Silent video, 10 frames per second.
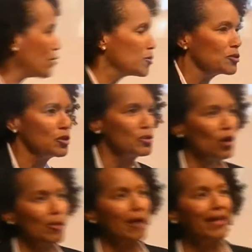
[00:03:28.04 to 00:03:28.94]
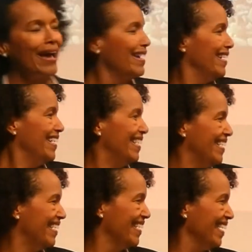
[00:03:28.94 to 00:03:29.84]
I was supposed to do. Sorry about that.
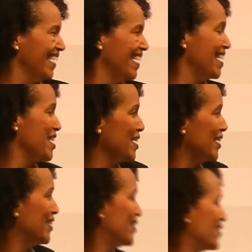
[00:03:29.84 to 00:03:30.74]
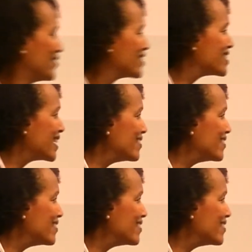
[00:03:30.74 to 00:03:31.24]
What does that